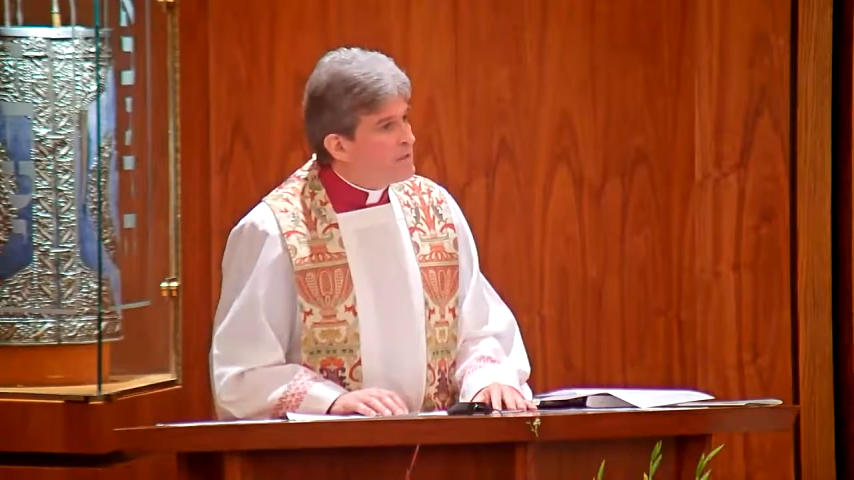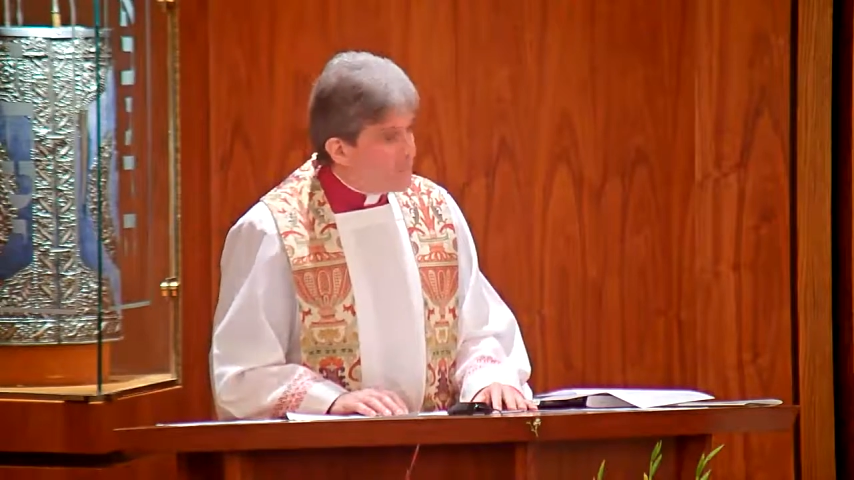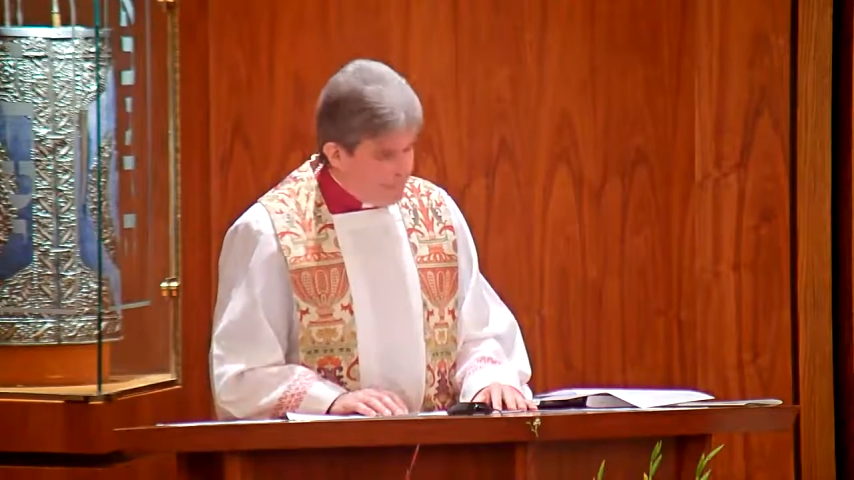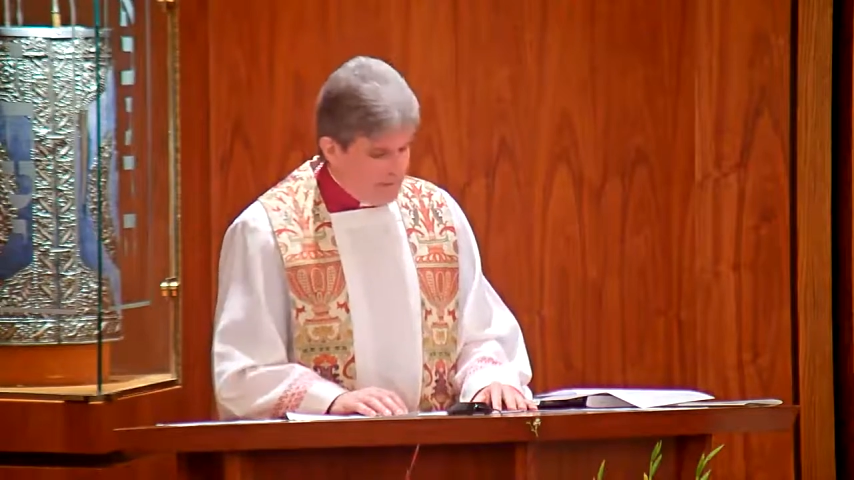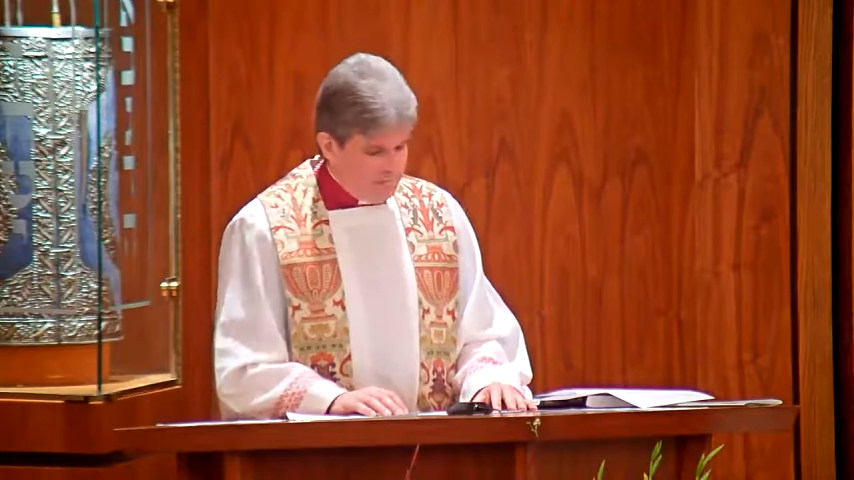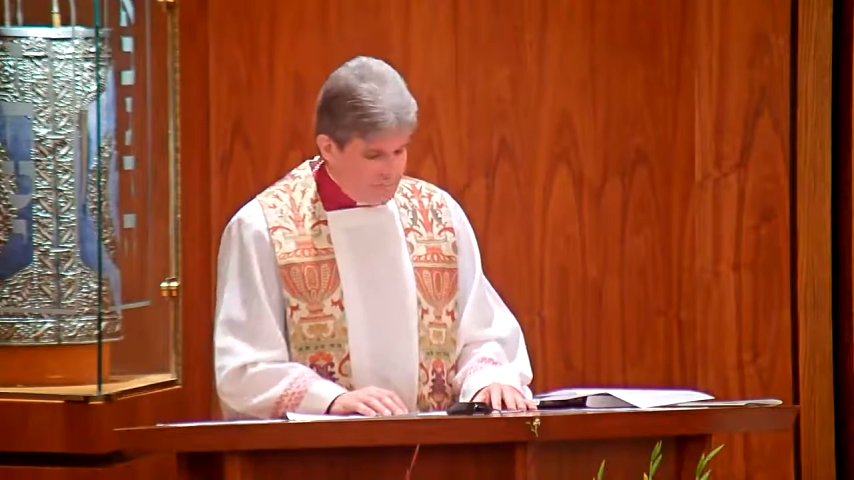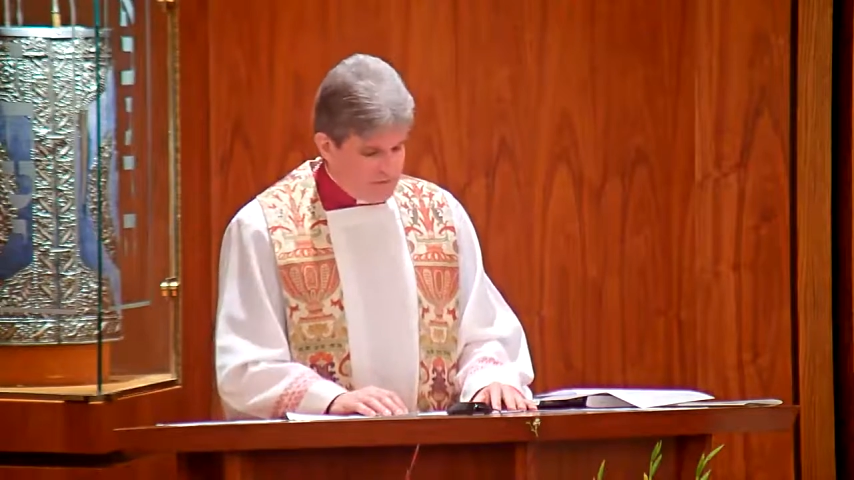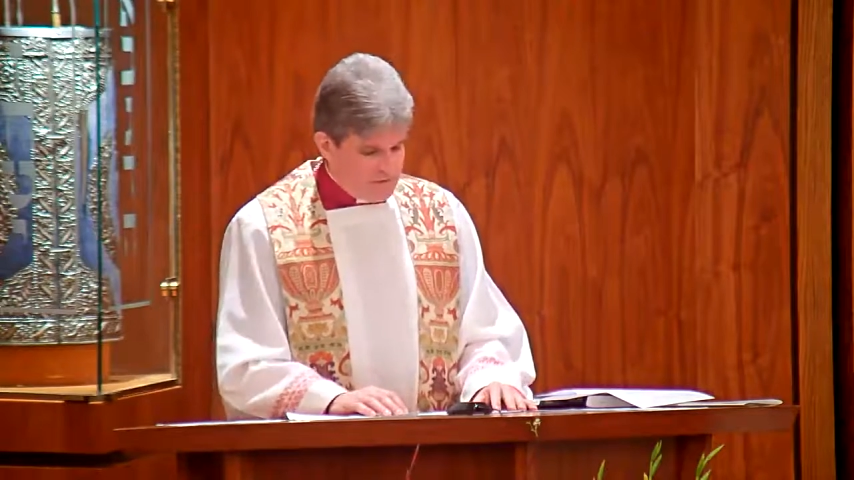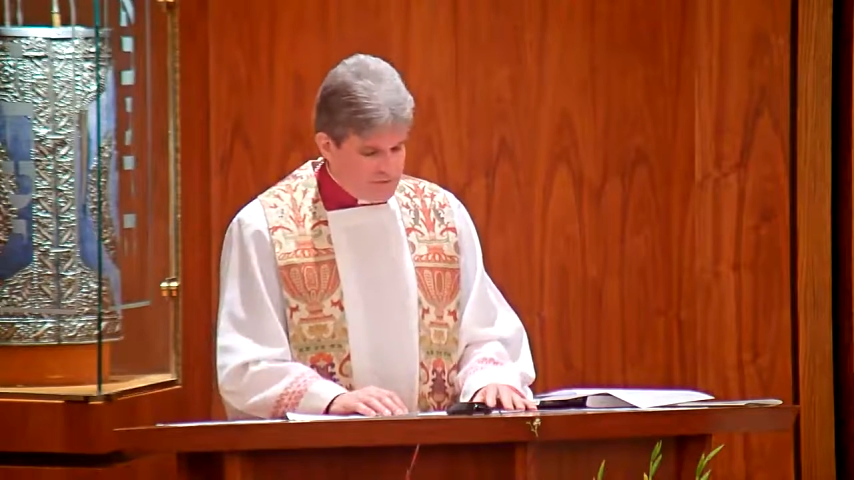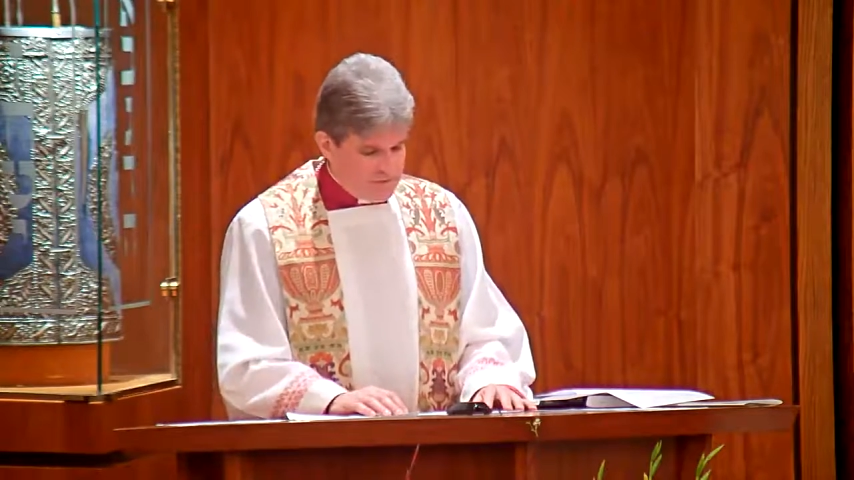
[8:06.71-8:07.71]

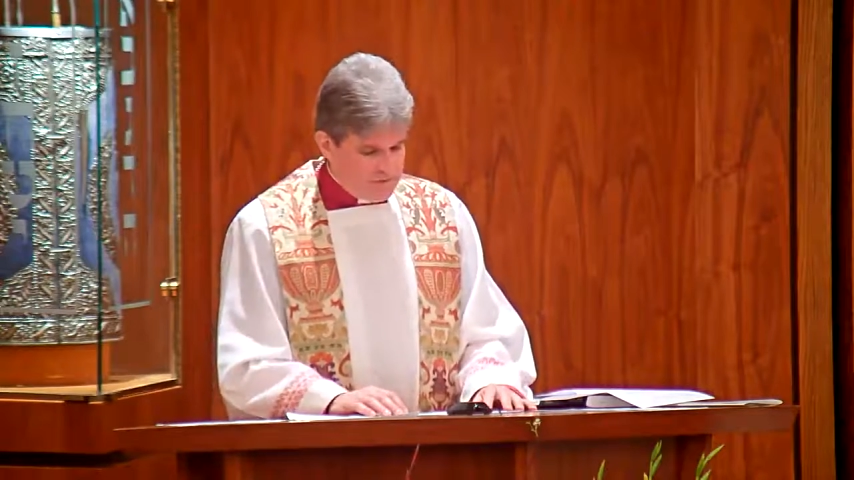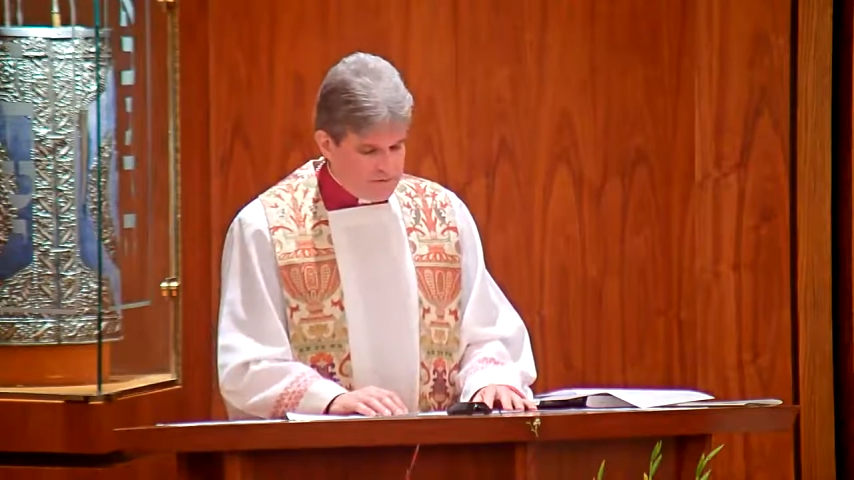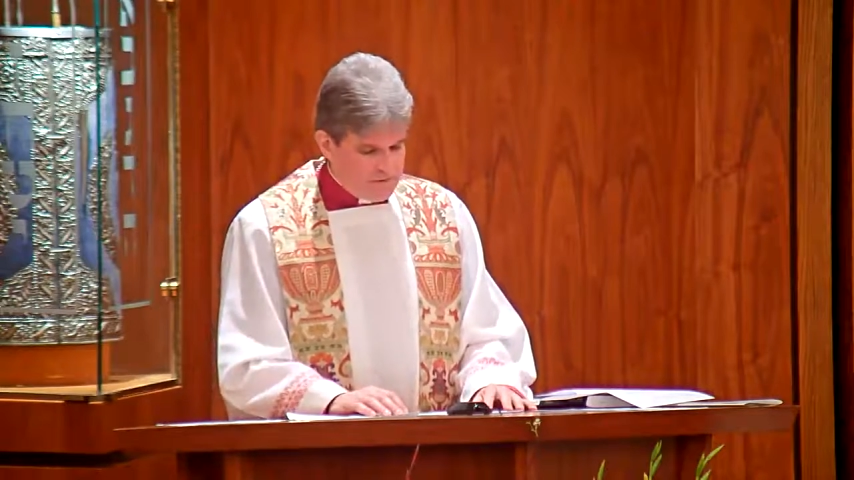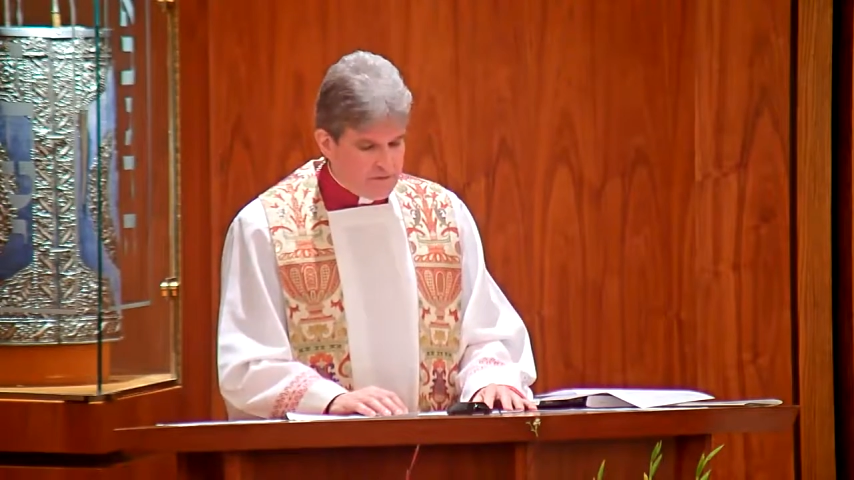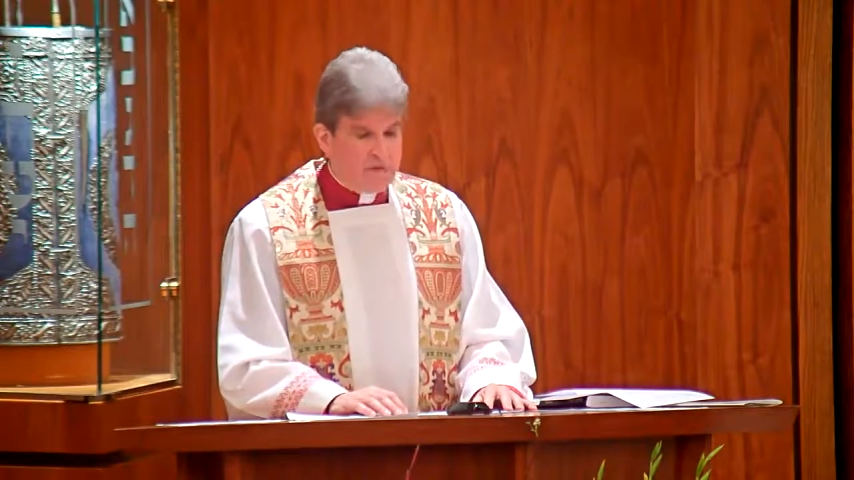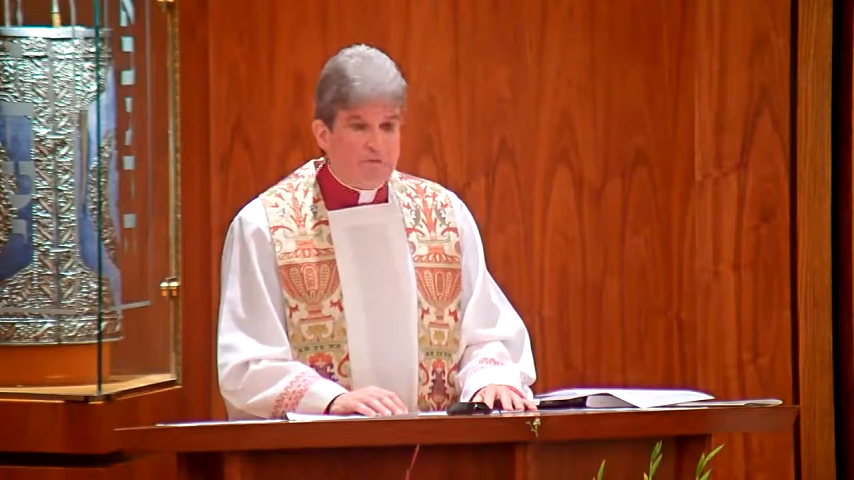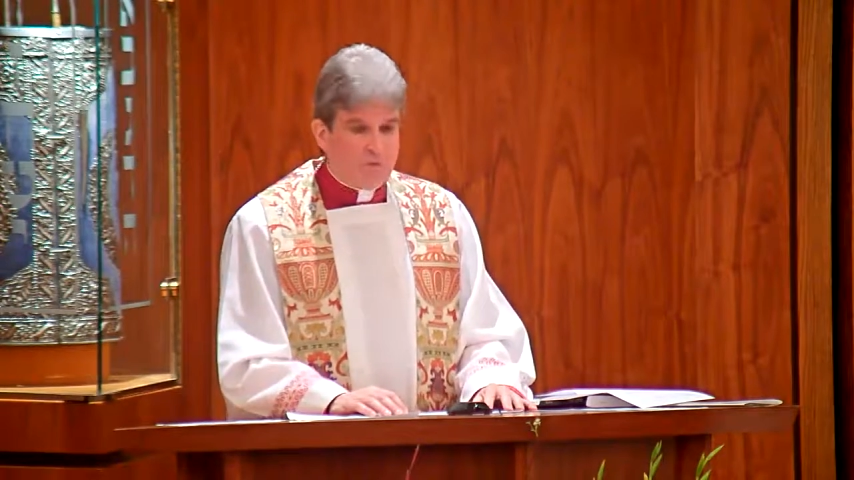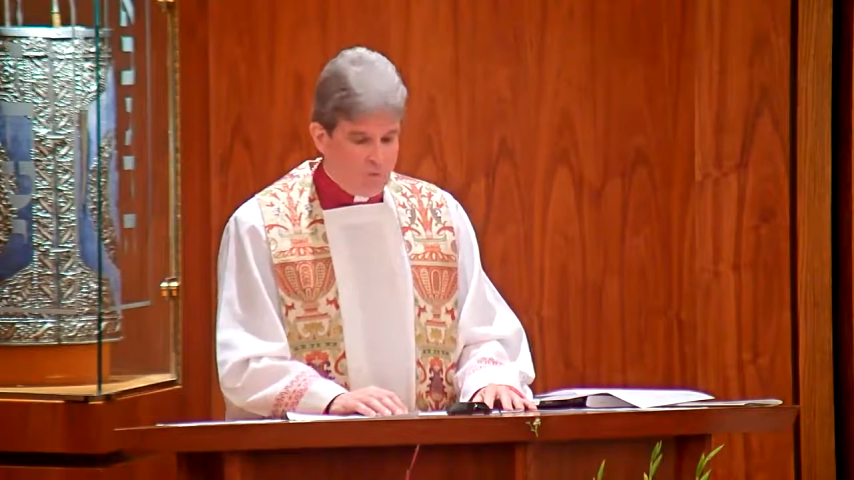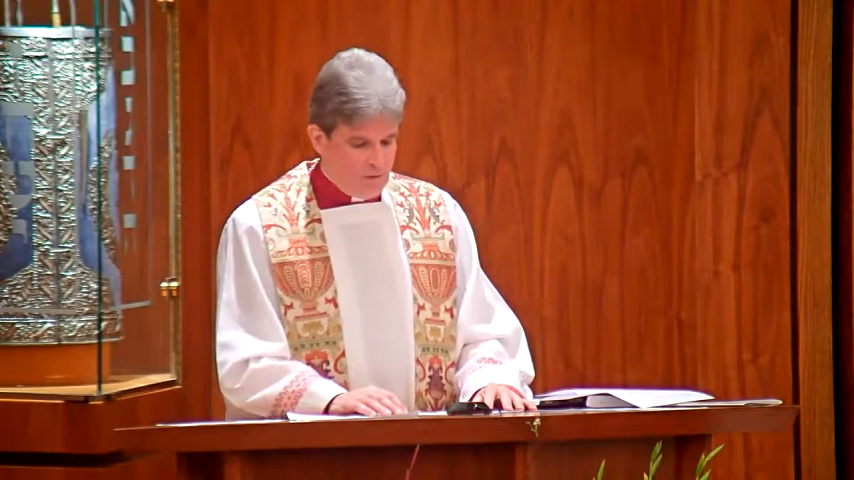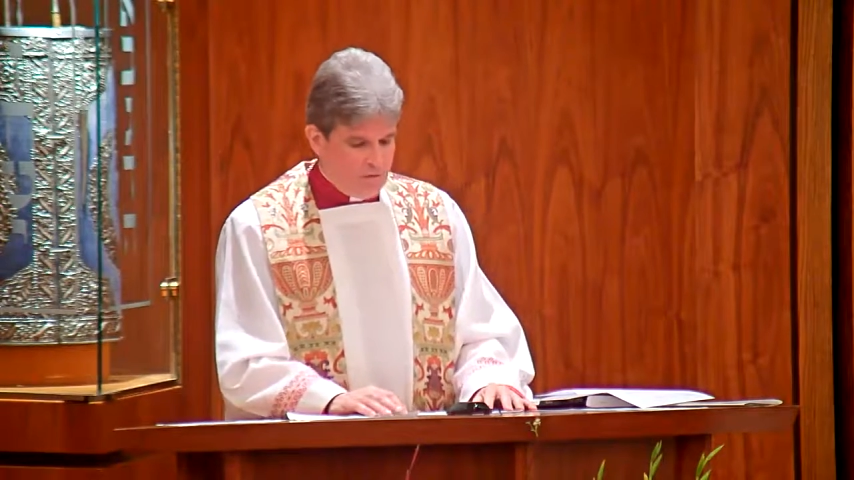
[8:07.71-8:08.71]
commandments of
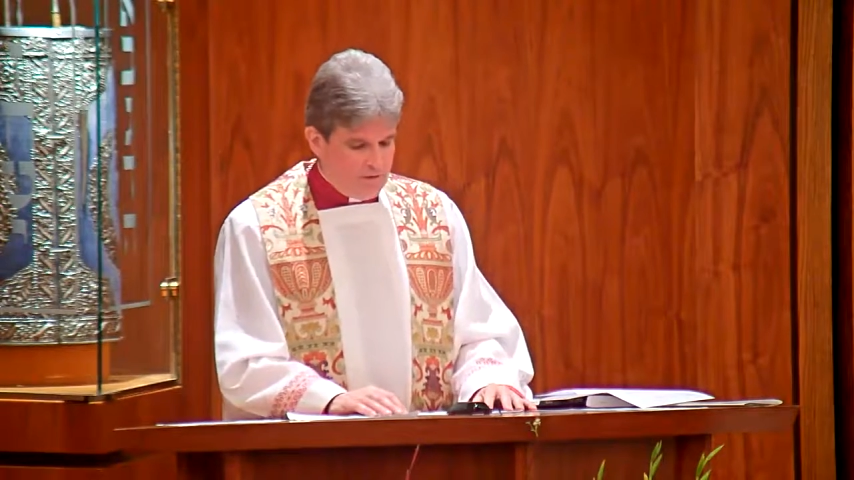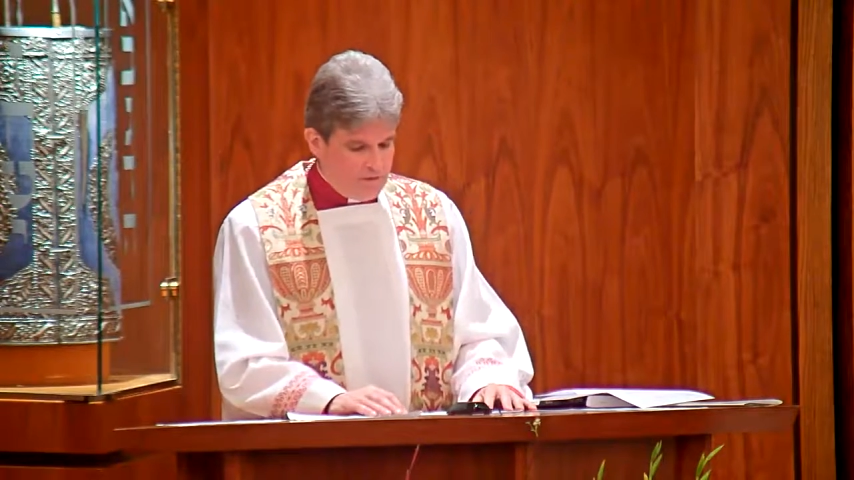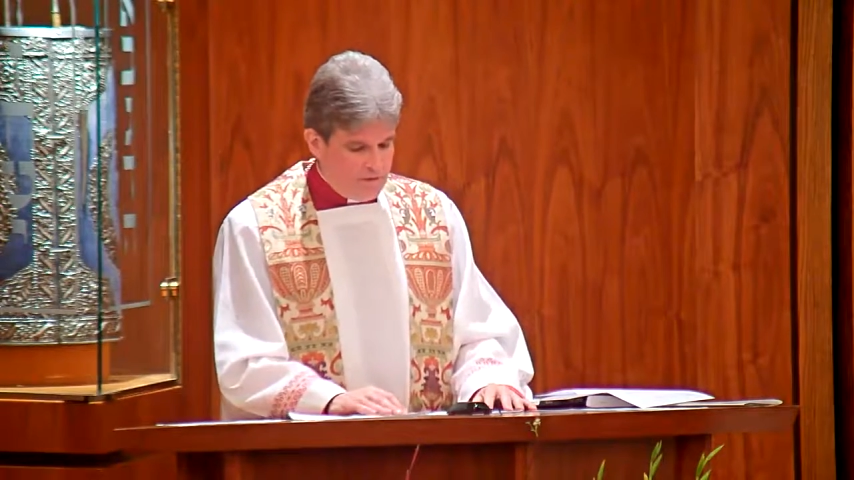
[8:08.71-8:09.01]
the Lord.